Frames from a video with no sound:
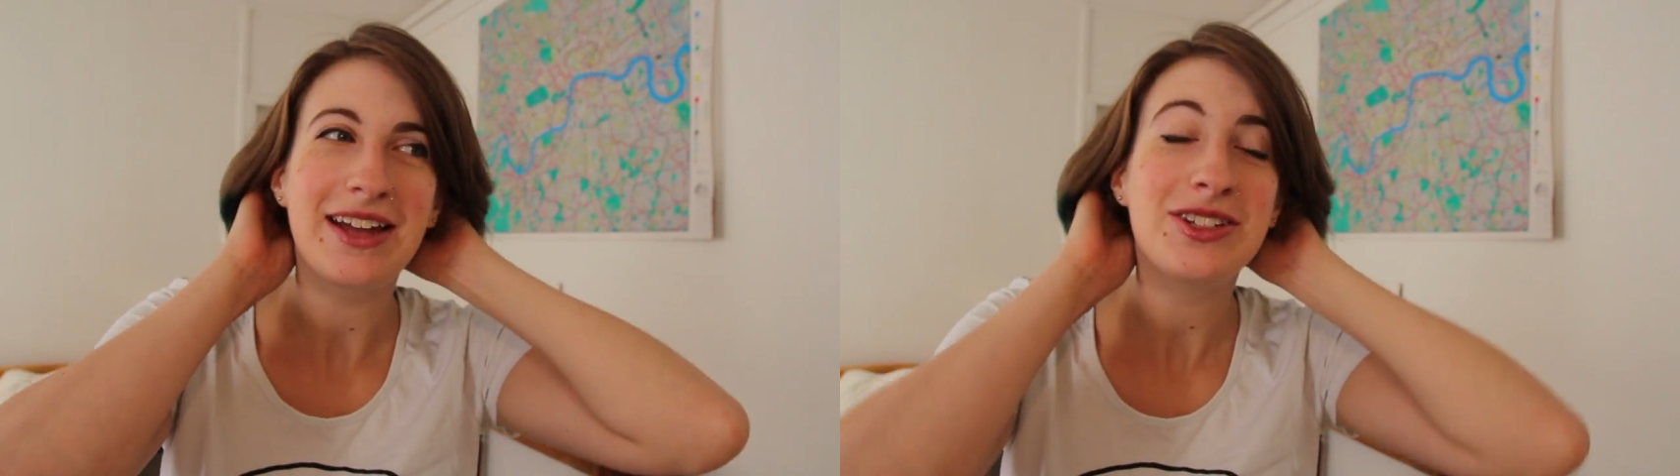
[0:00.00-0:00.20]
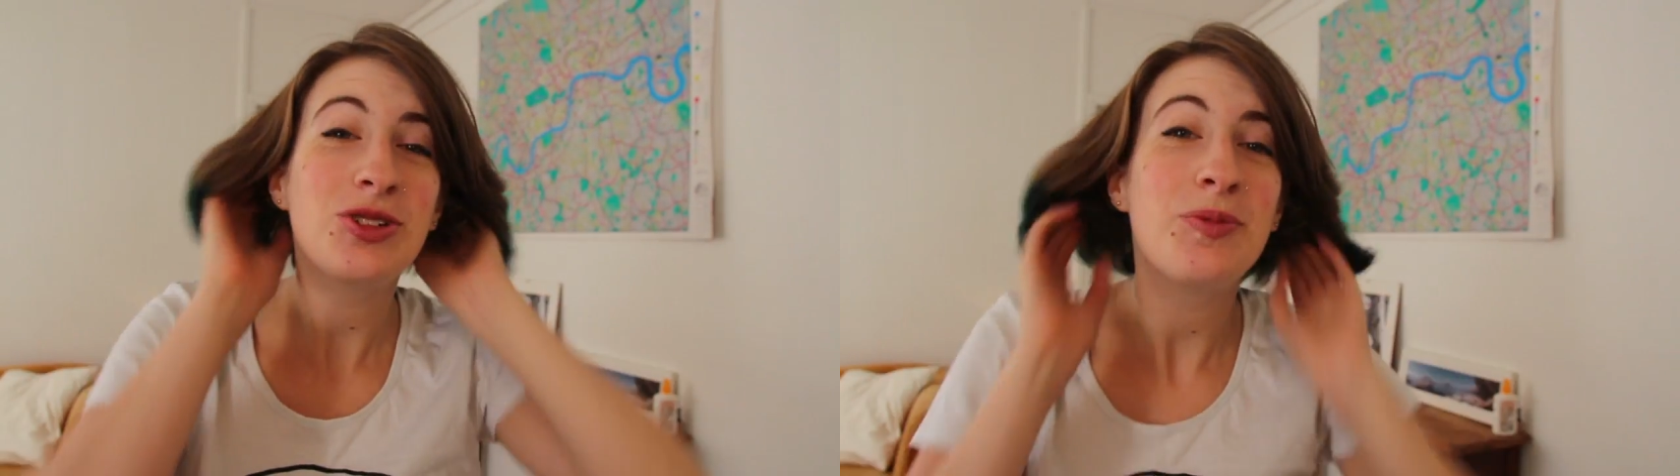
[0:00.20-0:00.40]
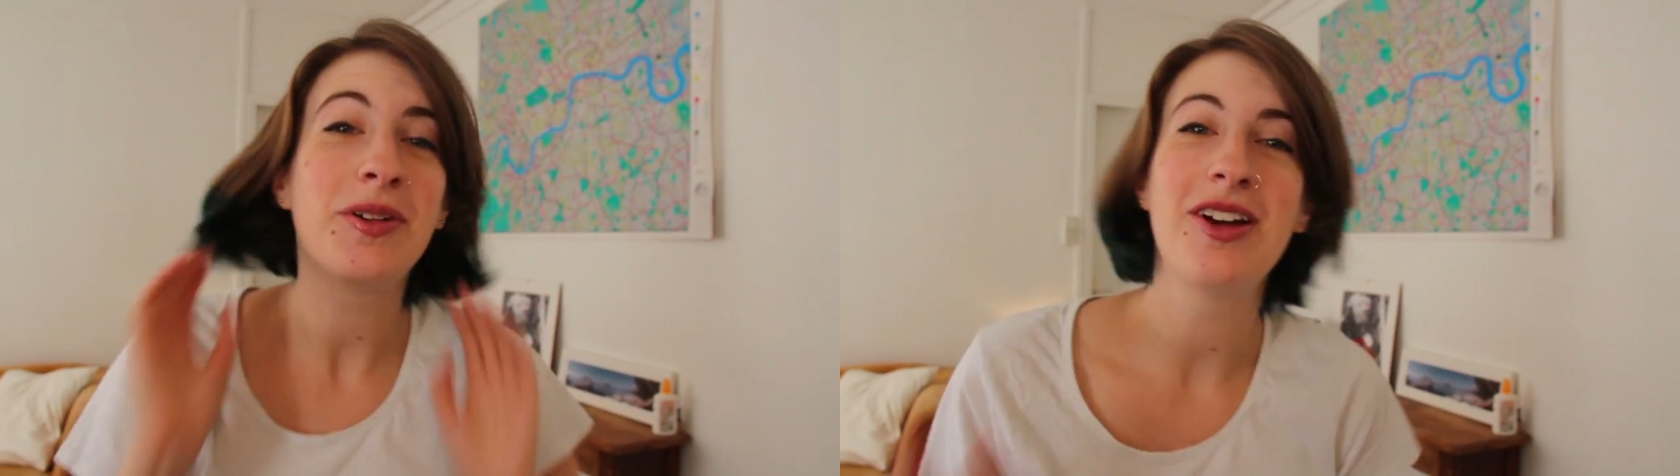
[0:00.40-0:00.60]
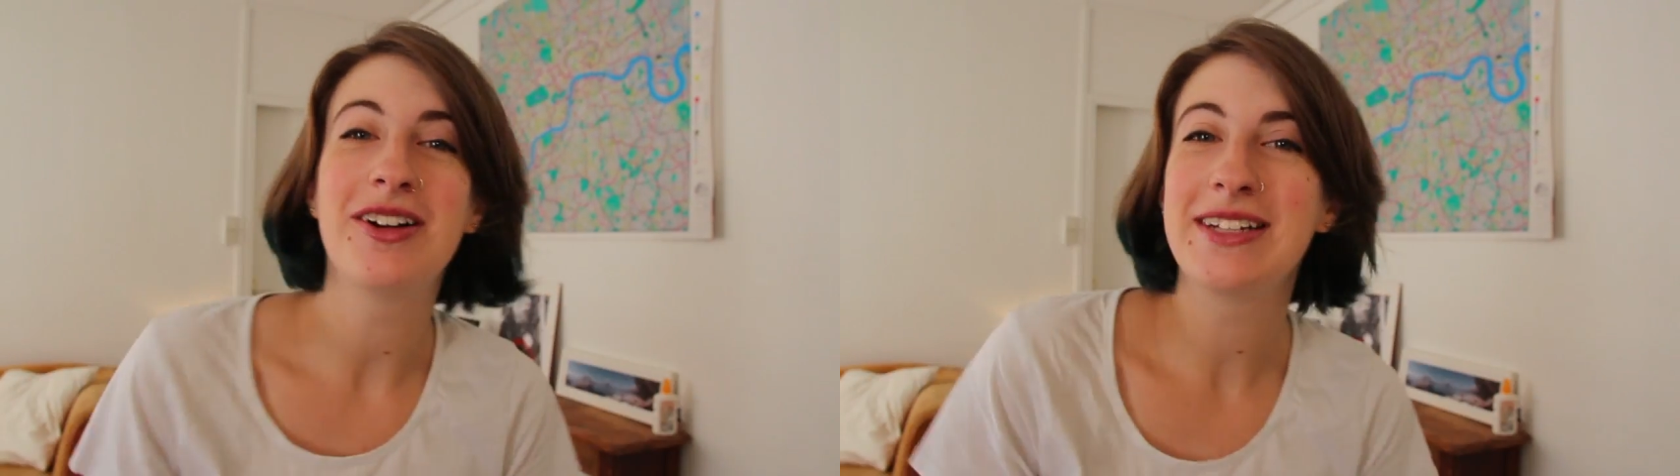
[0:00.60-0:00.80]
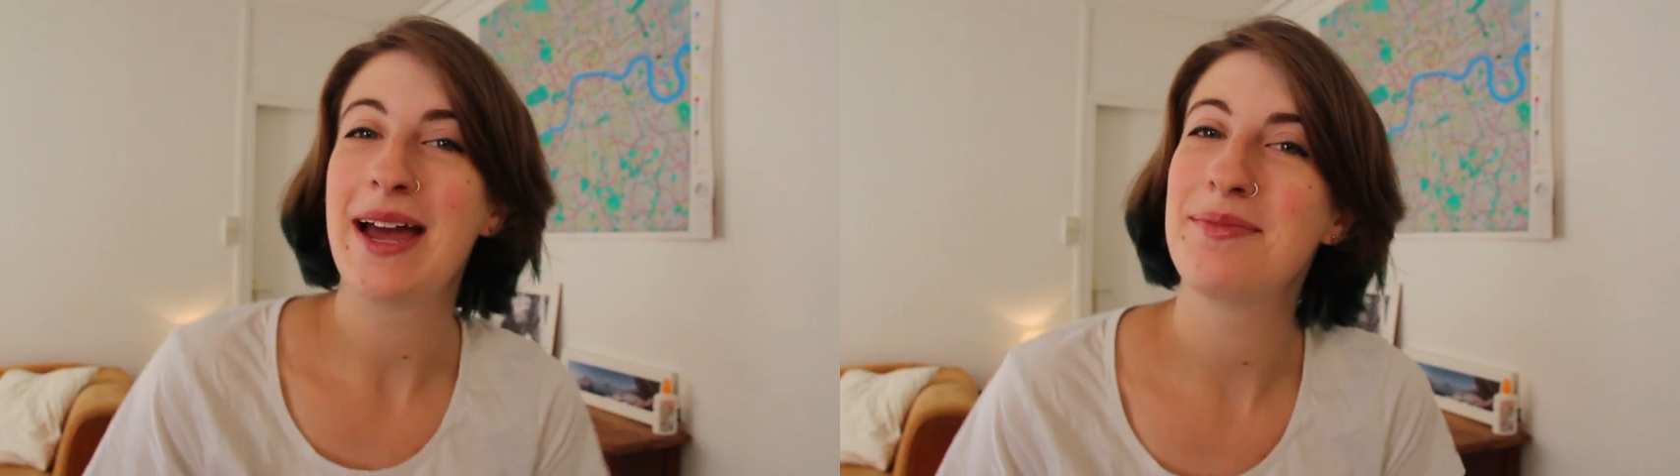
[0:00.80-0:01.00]
a super
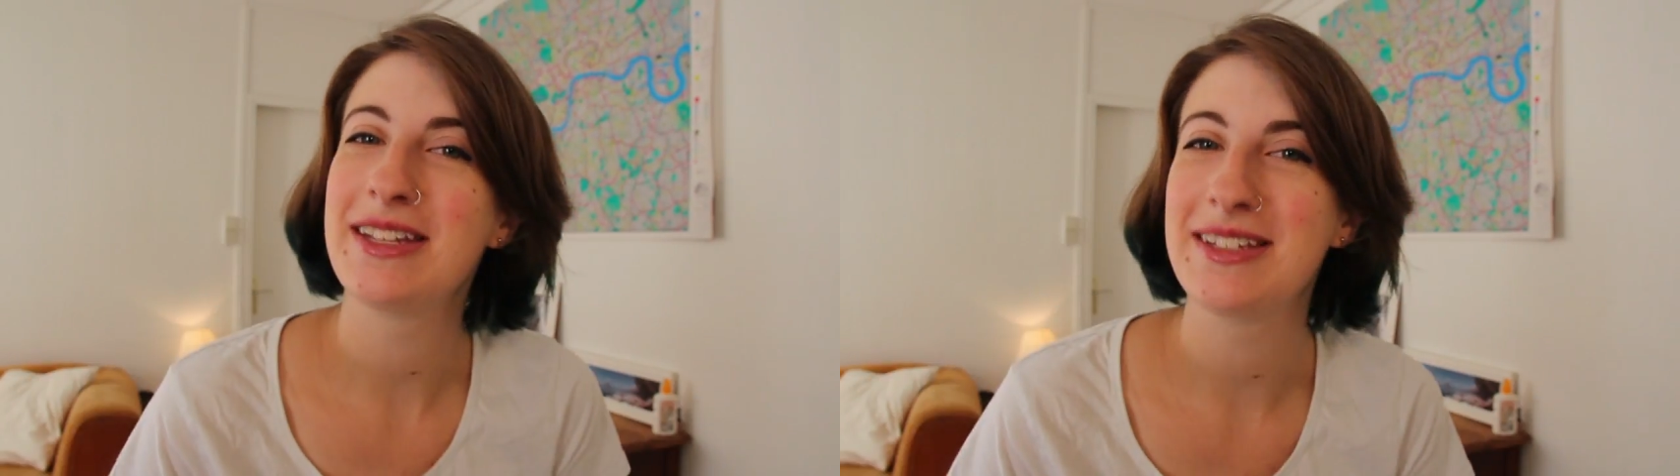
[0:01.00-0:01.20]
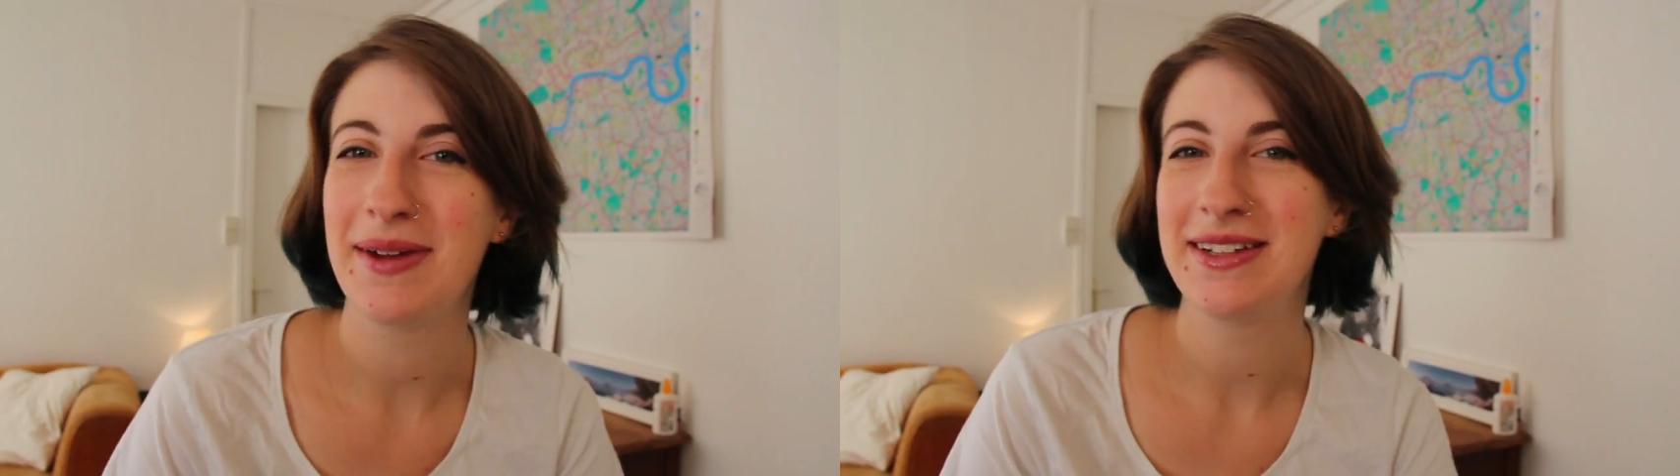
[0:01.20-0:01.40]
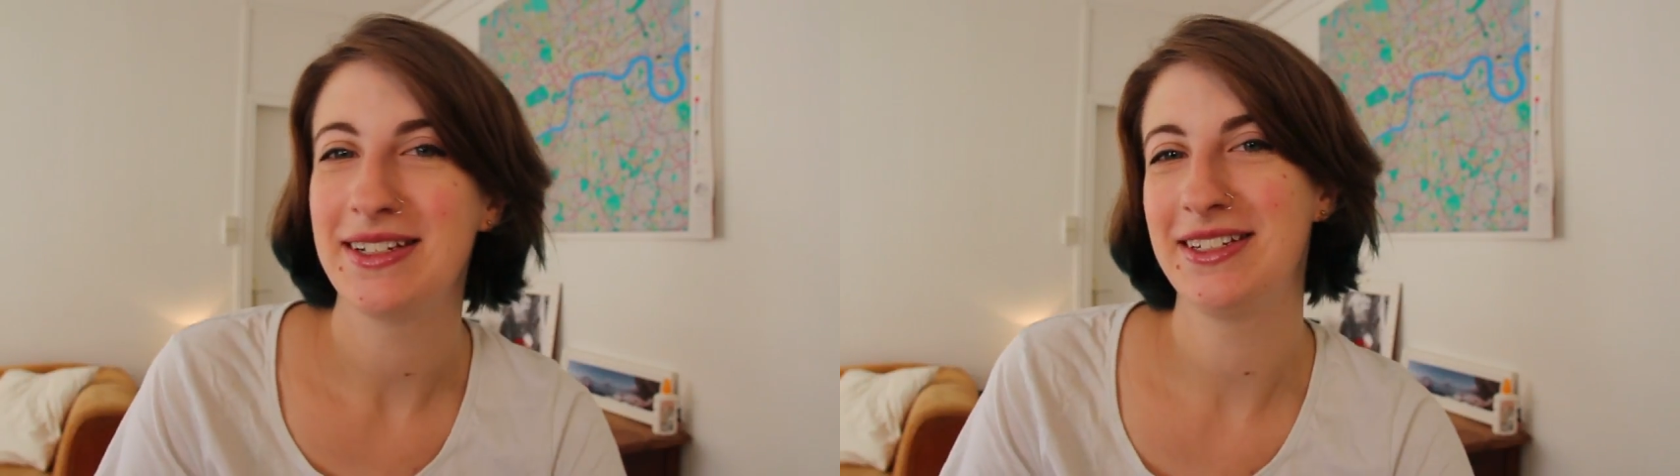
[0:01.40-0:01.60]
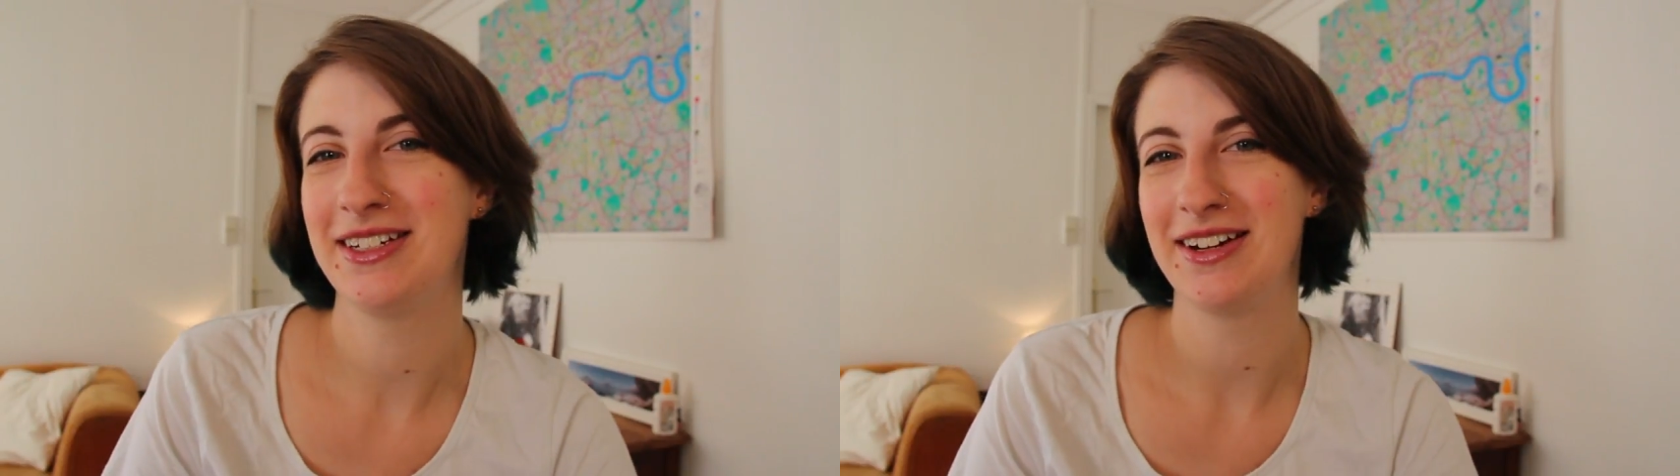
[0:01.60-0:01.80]
long time since my sister